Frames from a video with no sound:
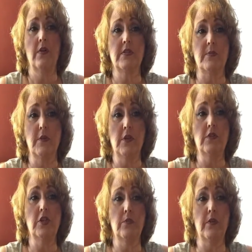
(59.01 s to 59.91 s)
some
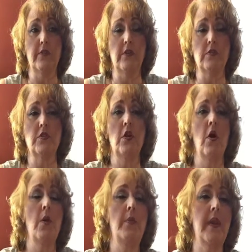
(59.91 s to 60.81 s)
YouTube reviews,
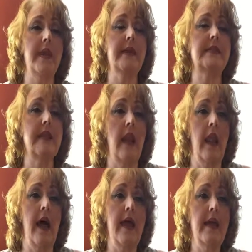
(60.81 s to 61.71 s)
please
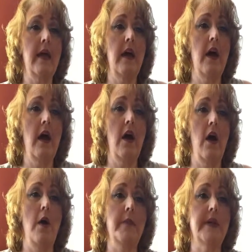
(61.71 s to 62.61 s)
like,
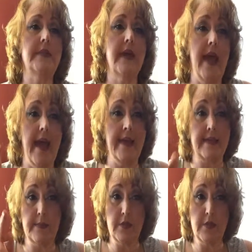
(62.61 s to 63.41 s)
comment, and